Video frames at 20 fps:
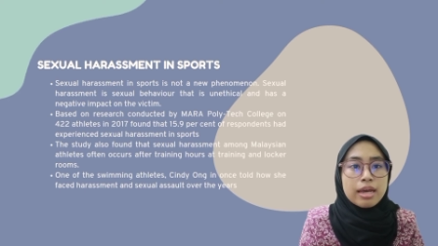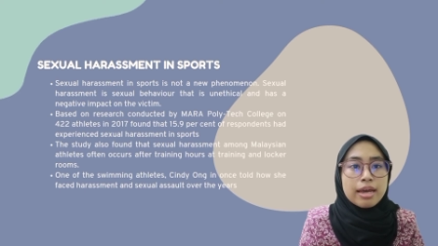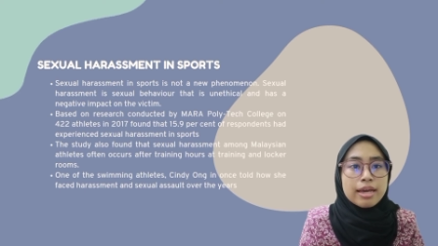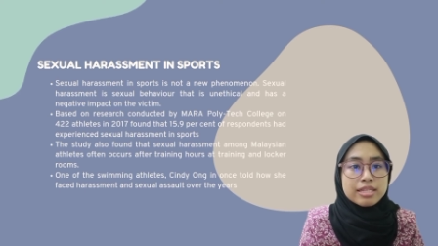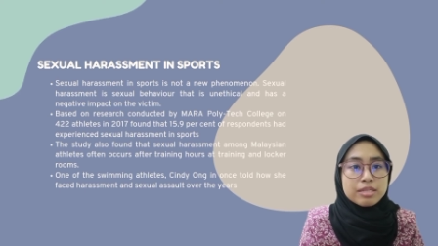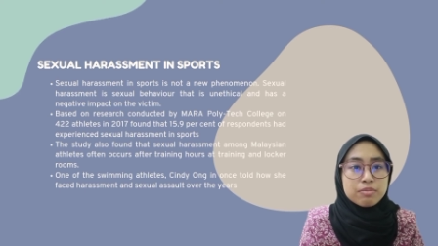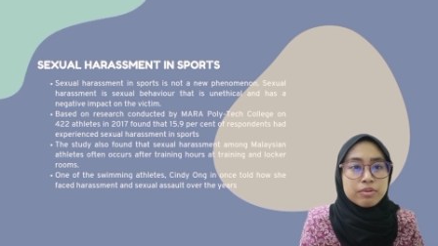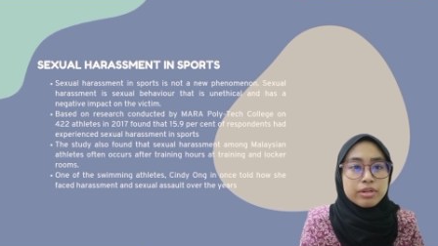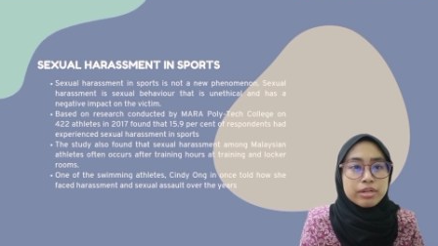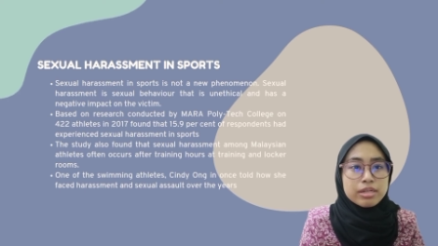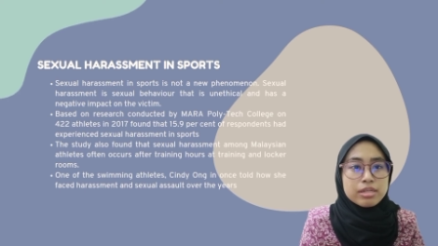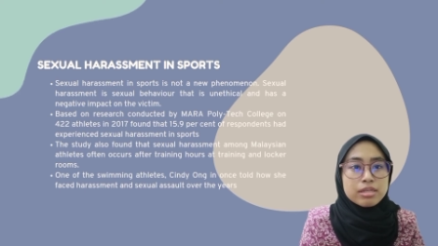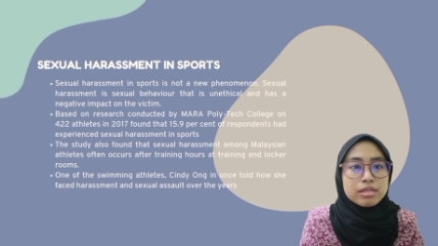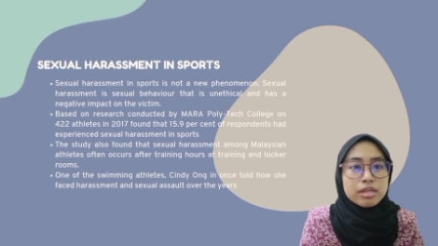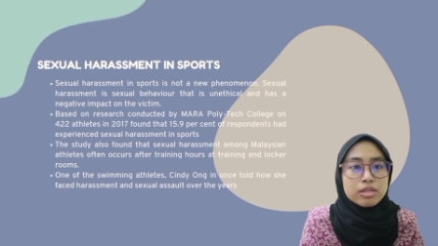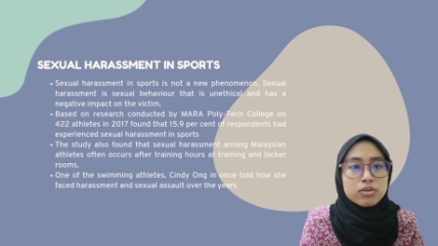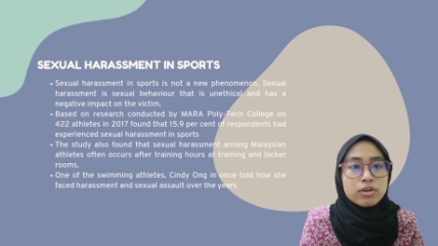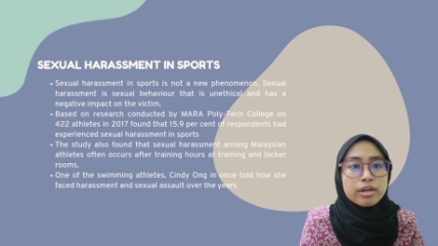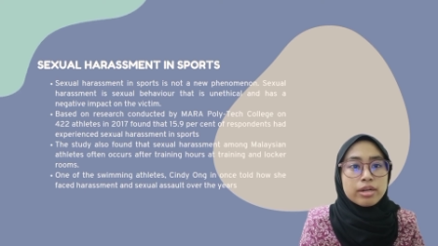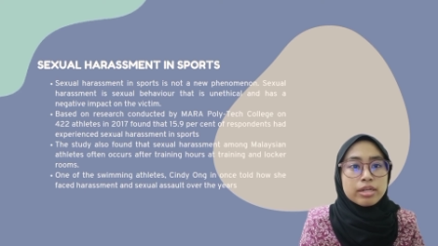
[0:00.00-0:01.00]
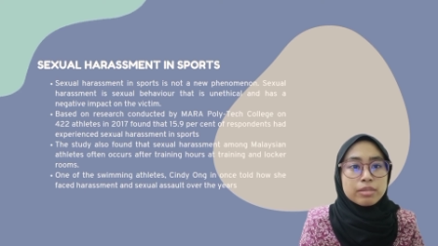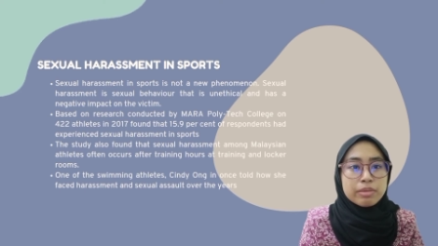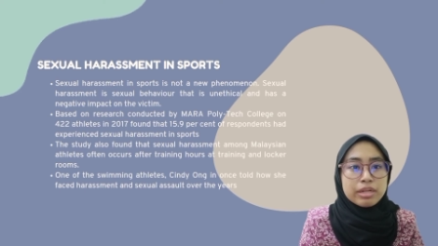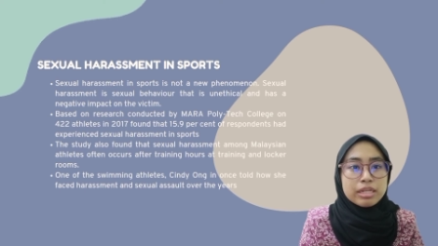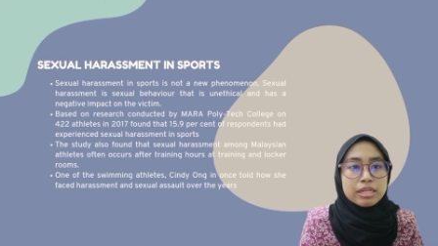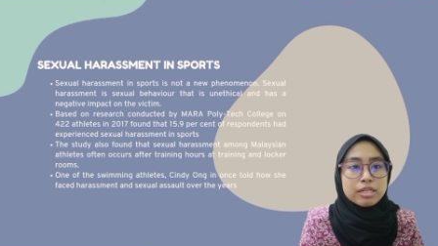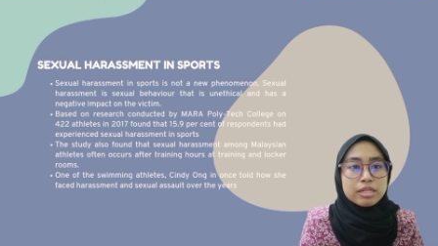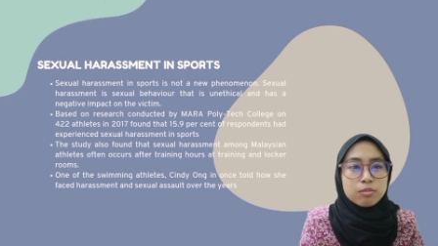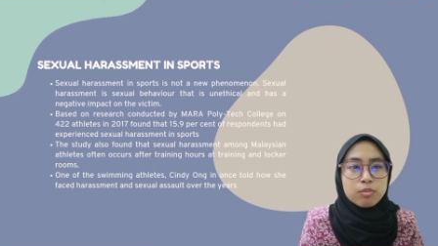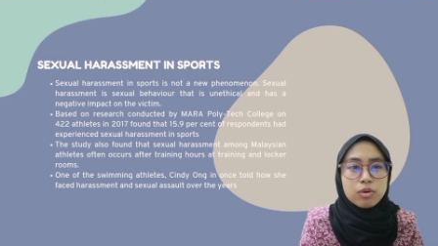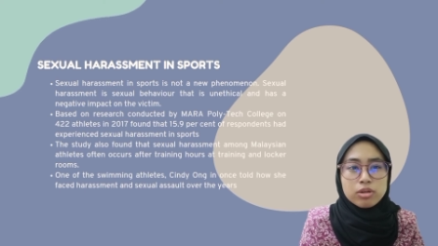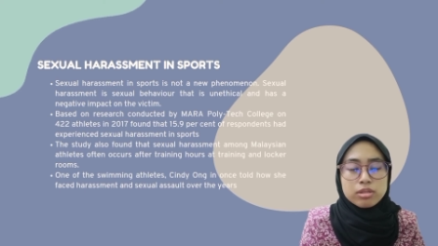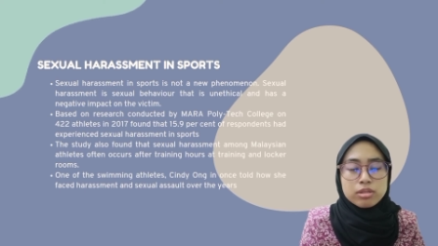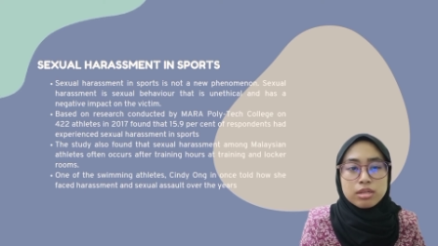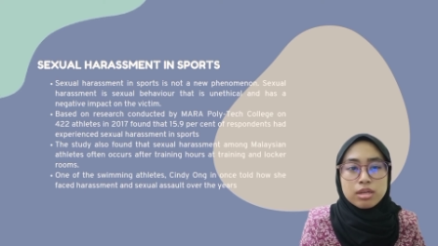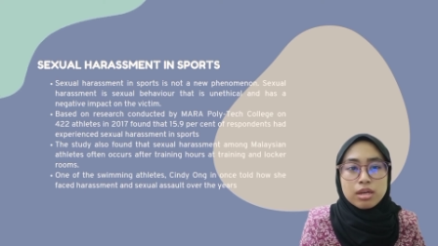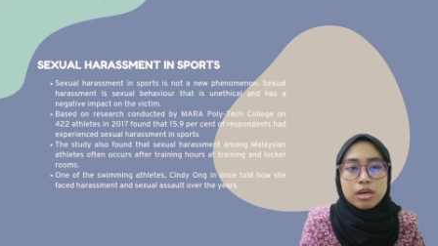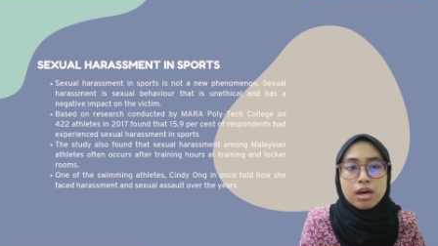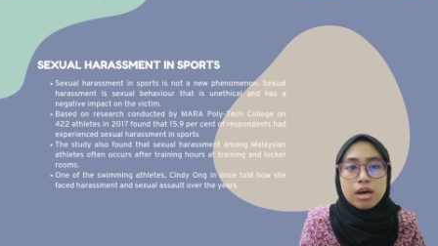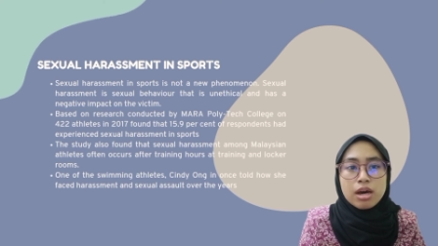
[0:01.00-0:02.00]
experienced sexual harassment in sports.